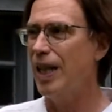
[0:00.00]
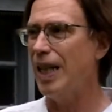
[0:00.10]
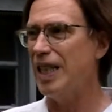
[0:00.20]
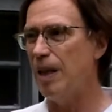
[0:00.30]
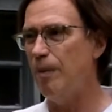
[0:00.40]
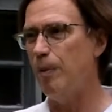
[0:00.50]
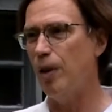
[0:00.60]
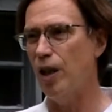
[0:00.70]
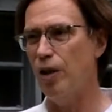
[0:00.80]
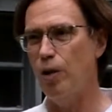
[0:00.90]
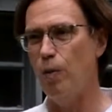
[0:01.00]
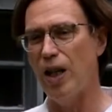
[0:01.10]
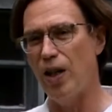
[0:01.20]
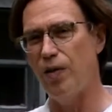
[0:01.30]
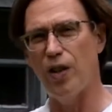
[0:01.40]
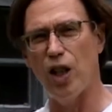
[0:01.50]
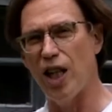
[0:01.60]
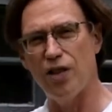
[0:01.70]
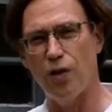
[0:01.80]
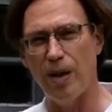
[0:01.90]
And some people argued, well, the
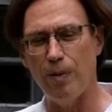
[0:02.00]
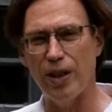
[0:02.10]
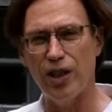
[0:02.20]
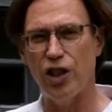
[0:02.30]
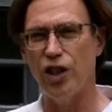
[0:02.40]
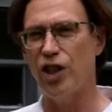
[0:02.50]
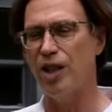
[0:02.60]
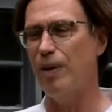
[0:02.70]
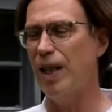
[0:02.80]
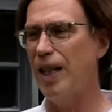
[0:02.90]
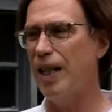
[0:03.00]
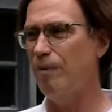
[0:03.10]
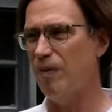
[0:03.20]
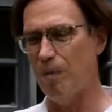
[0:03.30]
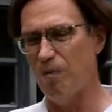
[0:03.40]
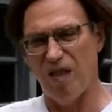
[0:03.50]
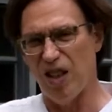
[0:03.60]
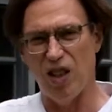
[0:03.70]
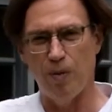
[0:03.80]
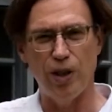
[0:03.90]
laws of Great Britain should just apply.
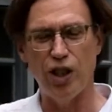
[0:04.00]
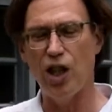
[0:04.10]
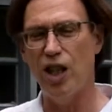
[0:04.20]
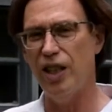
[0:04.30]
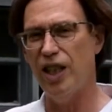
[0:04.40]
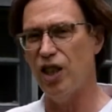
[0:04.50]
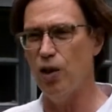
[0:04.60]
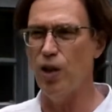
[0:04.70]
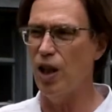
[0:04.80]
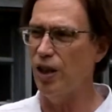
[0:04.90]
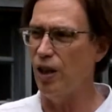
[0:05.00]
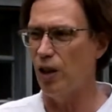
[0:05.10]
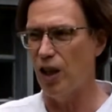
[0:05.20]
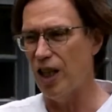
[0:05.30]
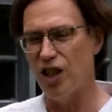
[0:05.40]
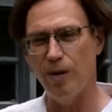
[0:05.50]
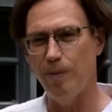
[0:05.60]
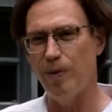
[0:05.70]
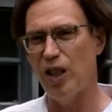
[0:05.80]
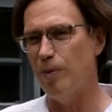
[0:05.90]
This is a British colony, it's a new colony, the laws should
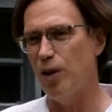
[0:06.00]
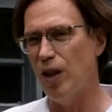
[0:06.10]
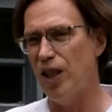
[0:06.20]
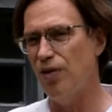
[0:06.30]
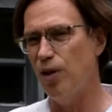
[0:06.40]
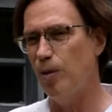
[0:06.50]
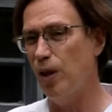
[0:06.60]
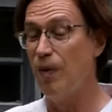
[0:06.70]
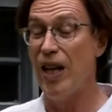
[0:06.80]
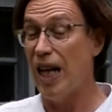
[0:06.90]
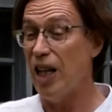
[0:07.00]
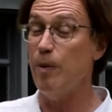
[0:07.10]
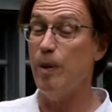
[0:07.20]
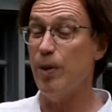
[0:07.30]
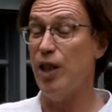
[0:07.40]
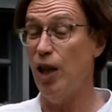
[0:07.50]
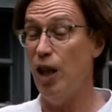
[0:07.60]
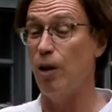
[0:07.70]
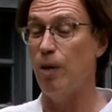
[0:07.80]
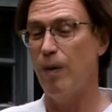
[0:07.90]
just be transferable. Other people said
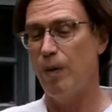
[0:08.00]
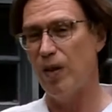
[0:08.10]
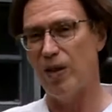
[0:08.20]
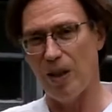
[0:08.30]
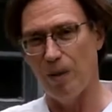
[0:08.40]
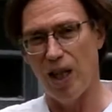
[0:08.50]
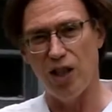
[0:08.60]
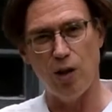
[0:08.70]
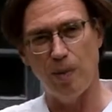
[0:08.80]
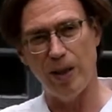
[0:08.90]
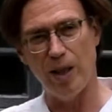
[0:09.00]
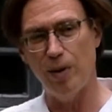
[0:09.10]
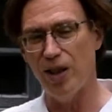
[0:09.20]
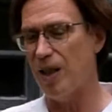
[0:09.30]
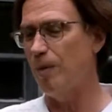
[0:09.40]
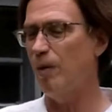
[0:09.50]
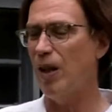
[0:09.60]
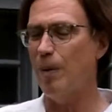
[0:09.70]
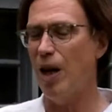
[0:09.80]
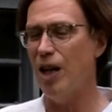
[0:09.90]
no, some laws are applicable and some of
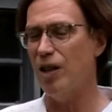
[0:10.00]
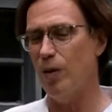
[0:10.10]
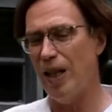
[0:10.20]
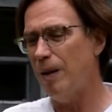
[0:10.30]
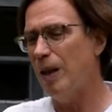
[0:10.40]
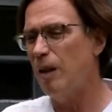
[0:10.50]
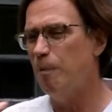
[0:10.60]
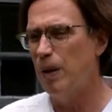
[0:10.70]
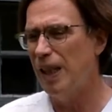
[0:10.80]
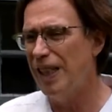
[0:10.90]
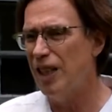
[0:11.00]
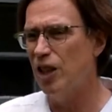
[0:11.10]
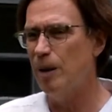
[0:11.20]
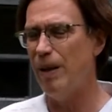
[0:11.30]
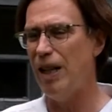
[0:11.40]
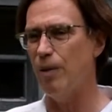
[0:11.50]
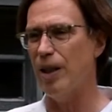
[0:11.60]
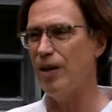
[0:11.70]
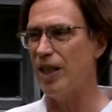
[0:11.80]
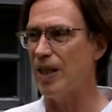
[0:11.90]
them aren't. So we had like a political debate
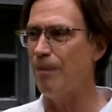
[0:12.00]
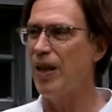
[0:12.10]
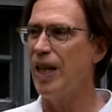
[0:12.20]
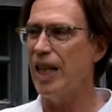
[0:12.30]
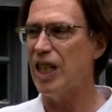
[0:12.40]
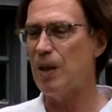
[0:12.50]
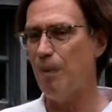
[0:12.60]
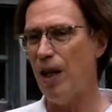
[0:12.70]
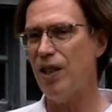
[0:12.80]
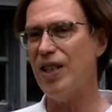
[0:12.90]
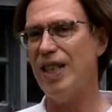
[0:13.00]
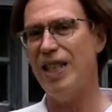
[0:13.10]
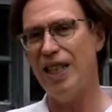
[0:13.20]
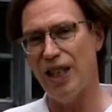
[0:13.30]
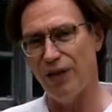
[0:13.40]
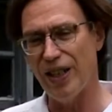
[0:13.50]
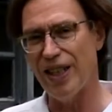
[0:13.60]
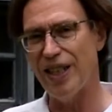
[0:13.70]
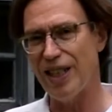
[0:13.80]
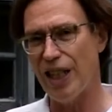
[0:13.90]
around this. It sparks a
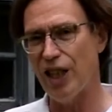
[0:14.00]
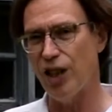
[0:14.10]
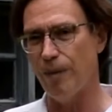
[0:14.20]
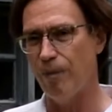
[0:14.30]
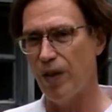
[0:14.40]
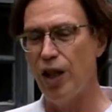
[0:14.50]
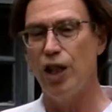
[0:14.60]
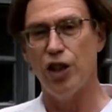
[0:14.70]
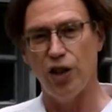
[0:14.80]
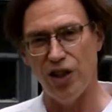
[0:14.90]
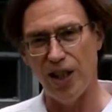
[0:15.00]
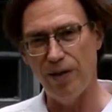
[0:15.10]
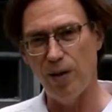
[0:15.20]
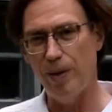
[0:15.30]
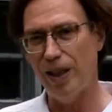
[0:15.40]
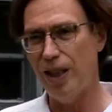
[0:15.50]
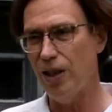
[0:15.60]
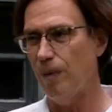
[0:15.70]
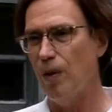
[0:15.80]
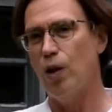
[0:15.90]
significant discussion. Should slavery be
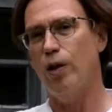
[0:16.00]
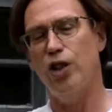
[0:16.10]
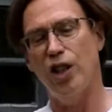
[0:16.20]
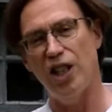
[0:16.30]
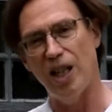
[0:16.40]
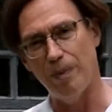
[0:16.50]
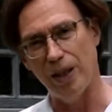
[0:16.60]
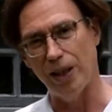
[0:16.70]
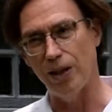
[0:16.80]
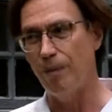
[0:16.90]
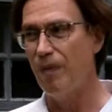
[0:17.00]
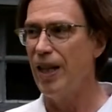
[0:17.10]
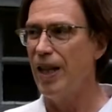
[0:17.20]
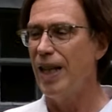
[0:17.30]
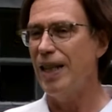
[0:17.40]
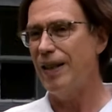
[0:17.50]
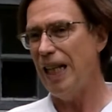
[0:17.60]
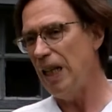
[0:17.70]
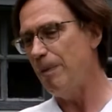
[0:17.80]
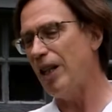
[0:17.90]
legal or should it not be legal? They
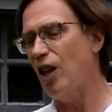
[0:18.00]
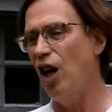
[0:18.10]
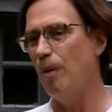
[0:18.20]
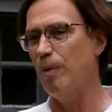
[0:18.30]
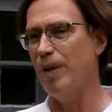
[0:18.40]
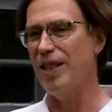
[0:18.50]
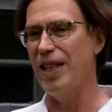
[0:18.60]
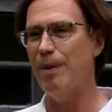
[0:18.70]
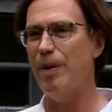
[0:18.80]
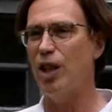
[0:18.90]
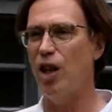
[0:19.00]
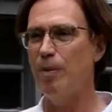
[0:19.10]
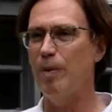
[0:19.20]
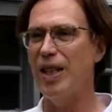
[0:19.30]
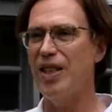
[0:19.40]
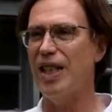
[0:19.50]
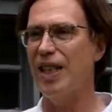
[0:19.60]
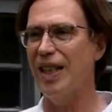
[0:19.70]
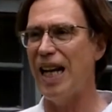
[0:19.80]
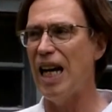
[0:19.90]
end up at a compromise. They end up at a compromise that
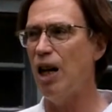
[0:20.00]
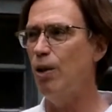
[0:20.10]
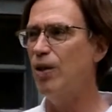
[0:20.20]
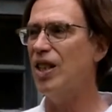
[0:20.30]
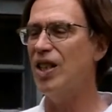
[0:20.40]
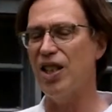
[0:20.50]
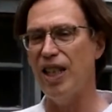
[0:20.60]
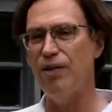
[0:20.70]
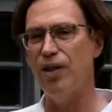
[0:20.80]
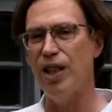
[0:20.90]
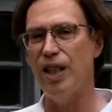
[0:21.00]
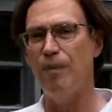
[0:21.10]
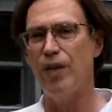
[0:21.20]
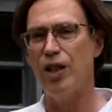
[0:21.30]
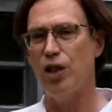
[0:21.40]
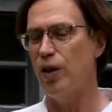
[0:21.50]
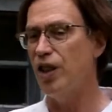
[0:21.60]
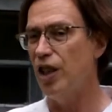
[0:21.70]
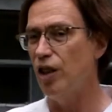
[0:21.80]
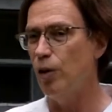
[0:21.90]
allows slavery to
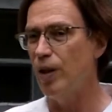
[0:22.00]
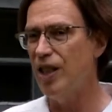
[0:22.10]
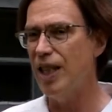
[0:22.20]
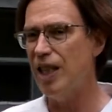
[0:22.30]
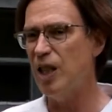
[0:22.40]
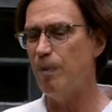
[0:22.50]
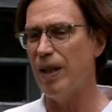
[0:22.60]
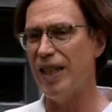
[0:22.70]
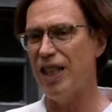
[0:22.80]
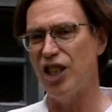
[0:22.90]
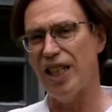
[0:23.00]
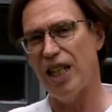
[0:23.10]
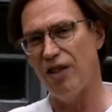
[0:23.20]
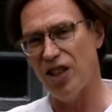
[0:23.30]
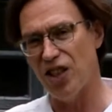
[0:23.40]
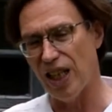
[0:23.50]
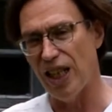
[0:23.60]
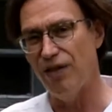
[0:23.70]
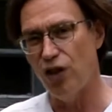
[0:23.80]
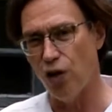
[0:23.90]
continue to exist, but they shut down the
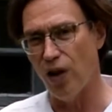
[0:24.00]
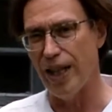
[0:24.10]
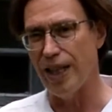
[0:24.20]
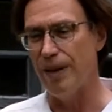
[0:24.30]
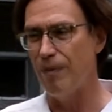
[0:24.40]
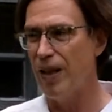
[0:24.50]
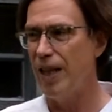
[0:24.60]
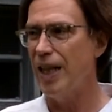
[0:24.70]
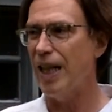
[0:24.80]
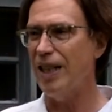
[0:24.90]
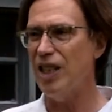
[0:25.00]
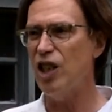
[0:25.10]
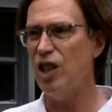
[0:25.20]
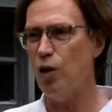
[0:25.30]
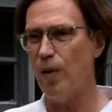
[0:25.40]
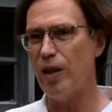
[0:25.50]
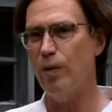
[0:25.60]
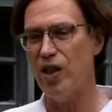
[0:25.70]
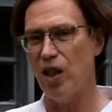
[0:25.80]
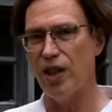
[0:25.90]
slave trade. And this is a direct
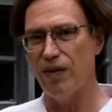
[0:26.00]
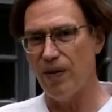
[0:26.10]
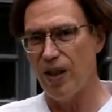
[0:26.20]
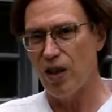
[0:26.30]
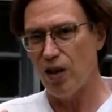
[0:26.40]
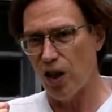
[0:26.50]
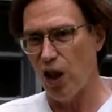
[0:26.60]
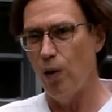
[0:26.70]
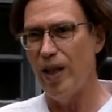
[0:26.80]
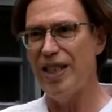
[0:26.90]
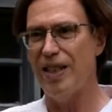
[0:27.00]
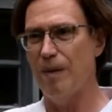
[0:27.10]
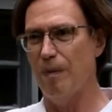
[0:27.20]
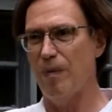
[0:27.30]
result of Chloe's